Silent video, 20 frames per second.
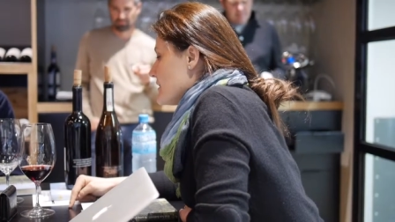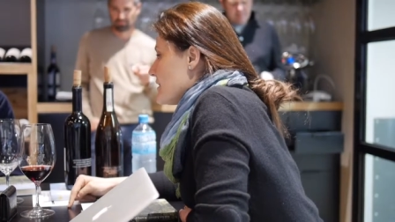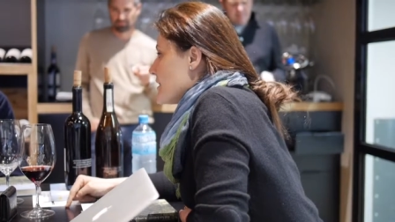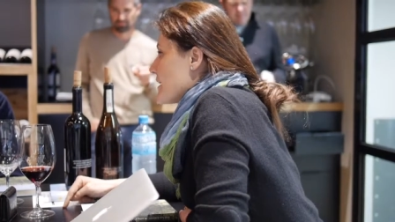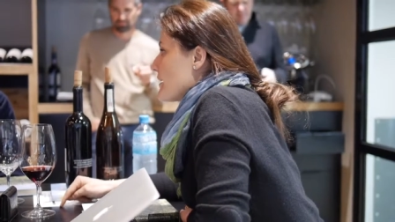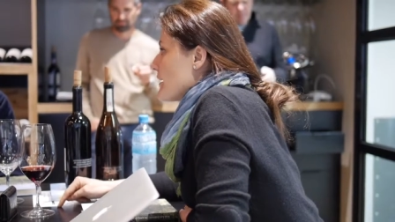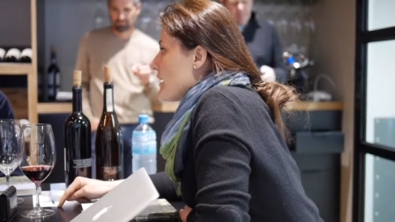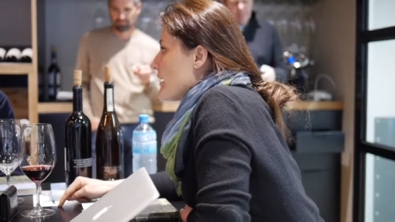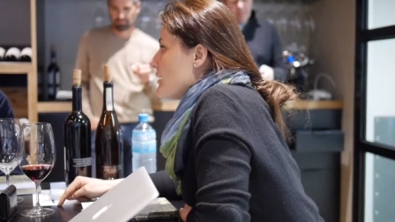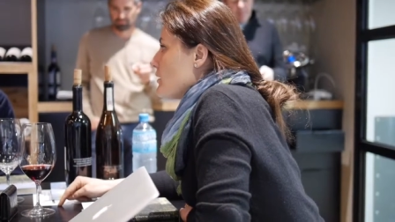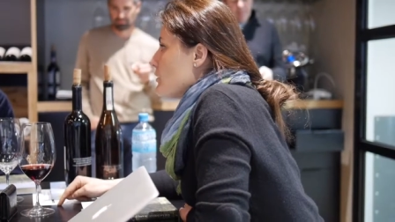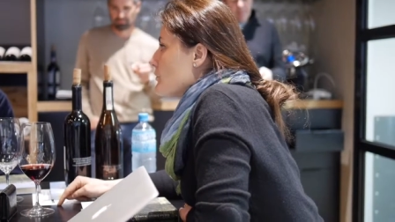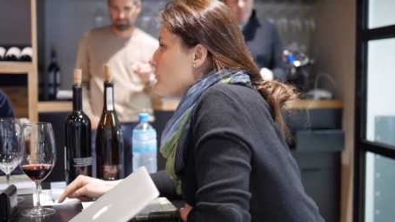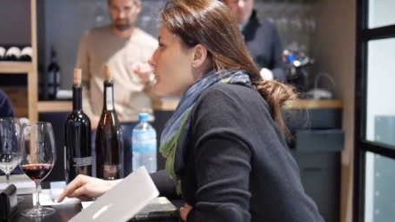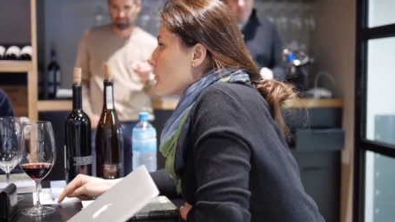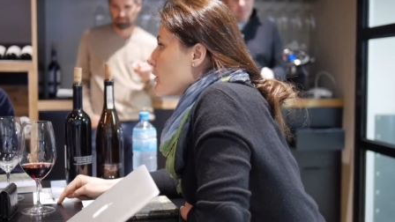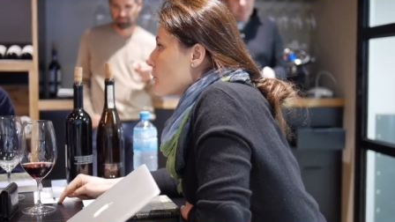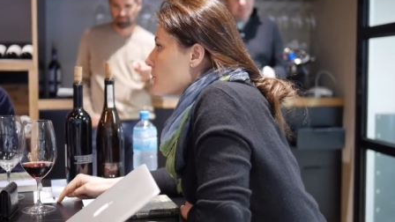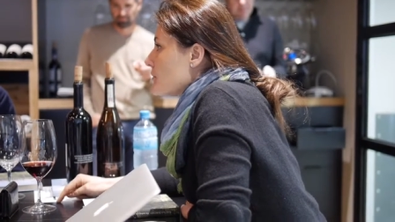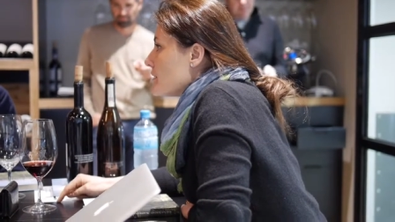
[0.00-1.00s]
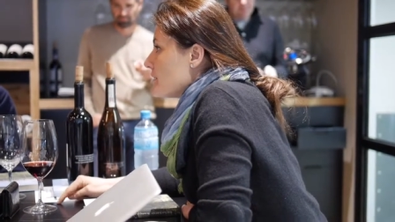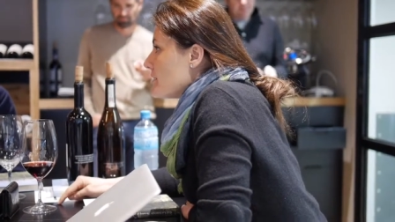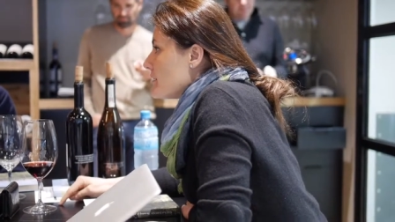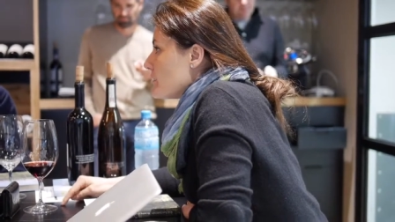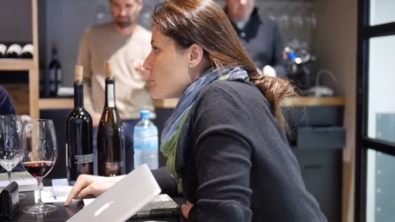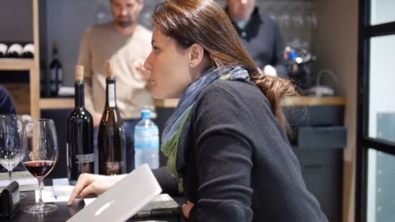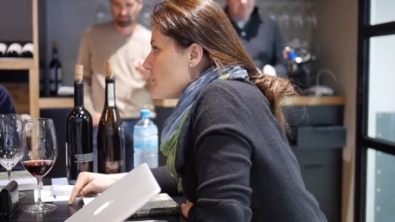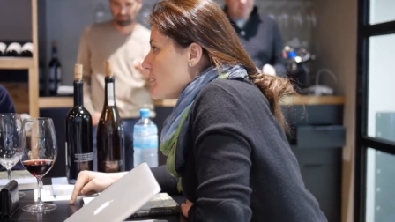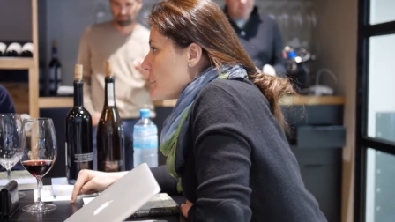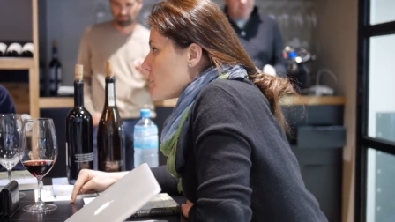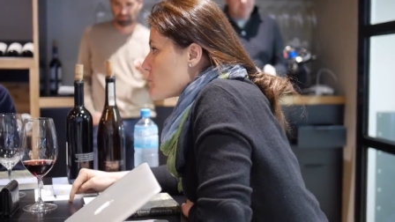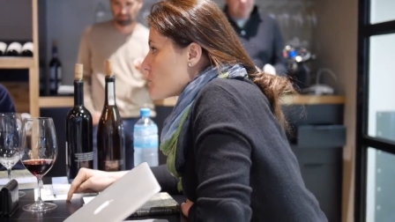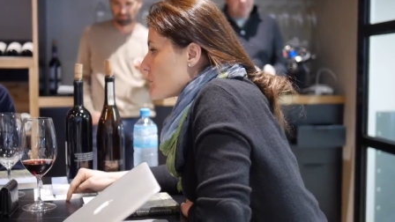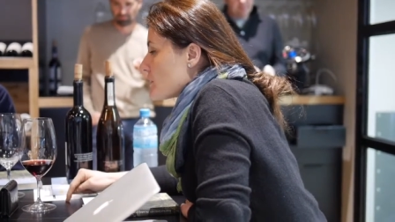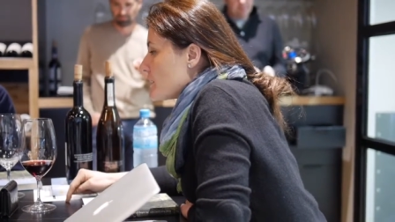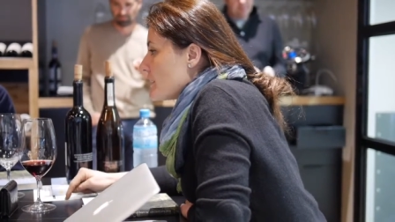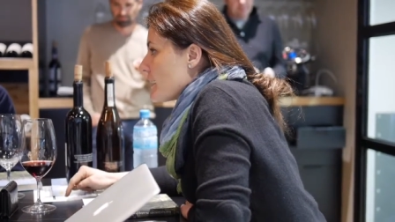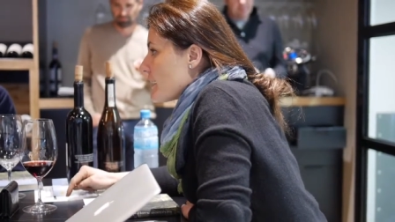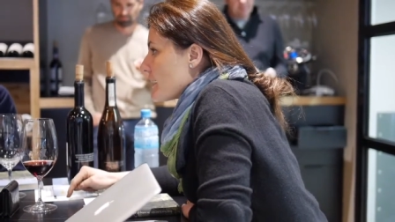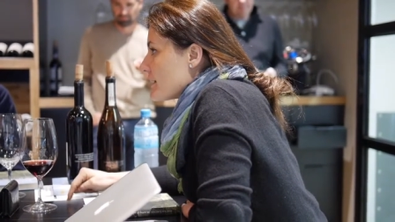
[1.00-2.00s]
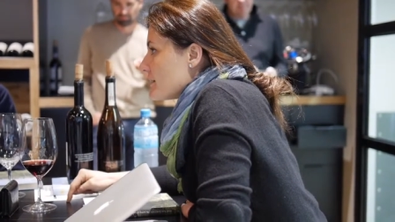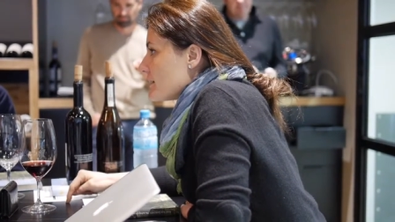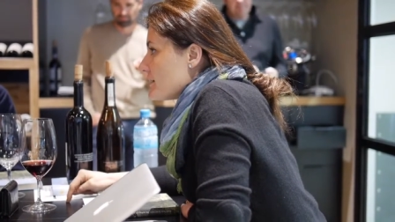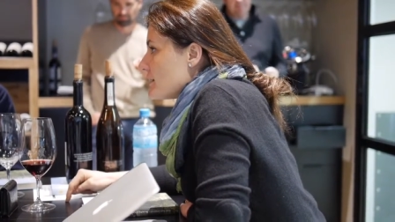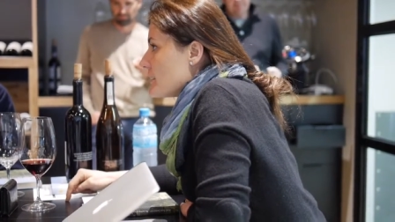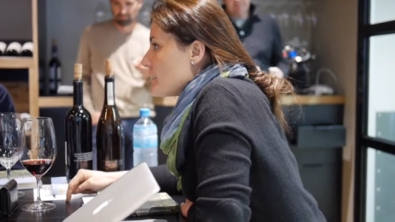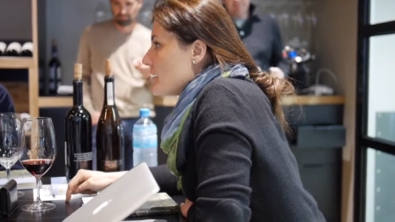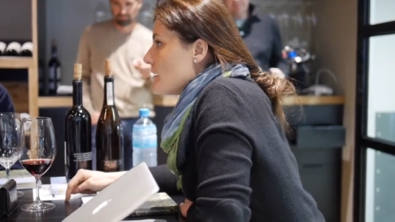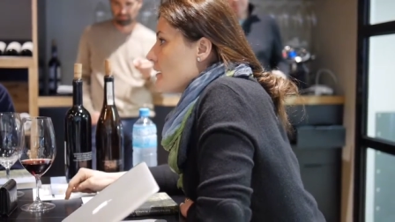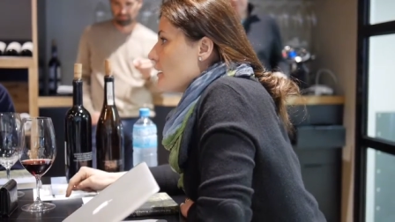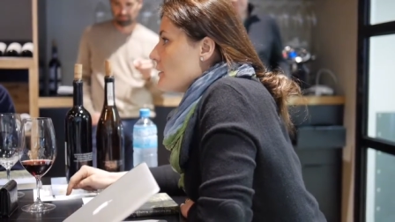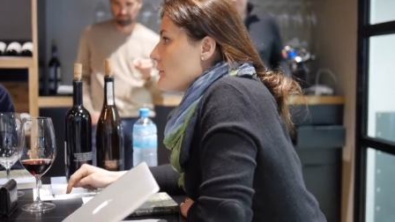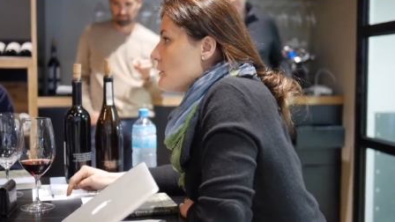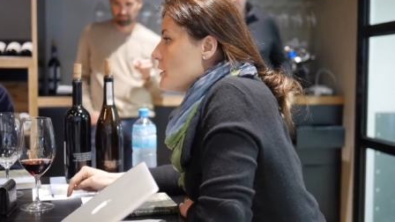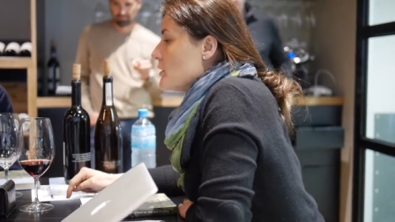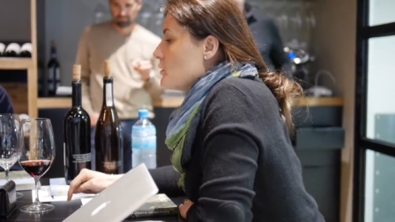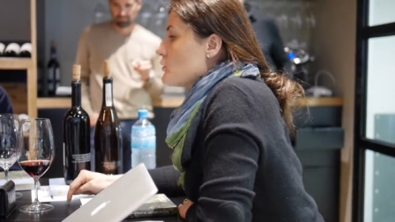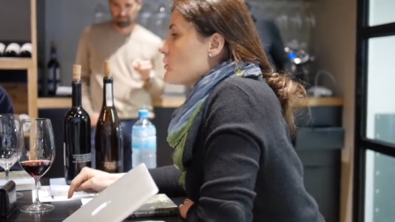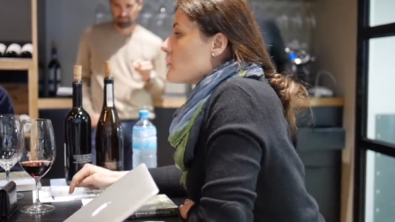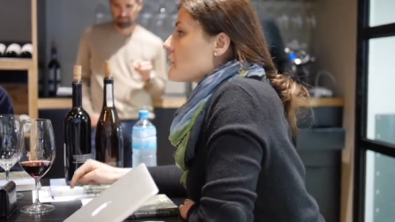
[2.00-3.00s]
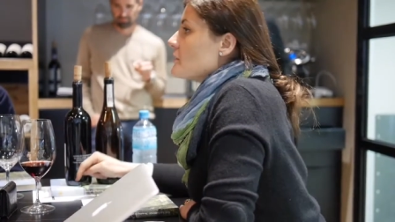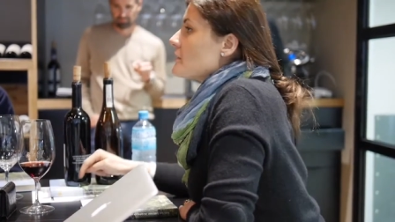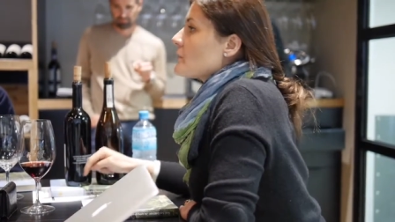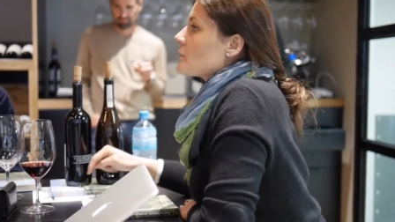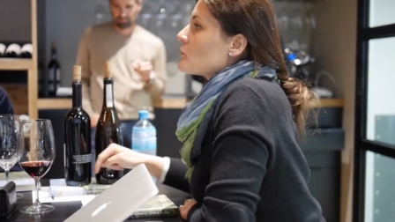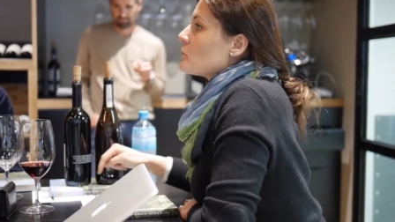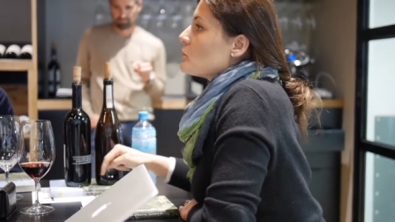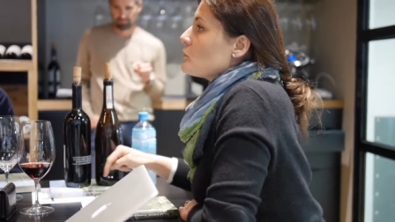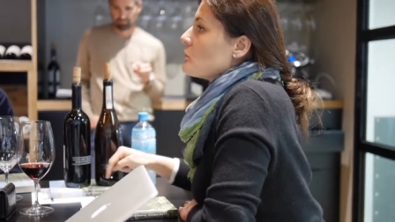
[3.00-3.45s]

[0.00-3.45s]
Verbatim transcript: Tignanello from the denomination Chianti in order to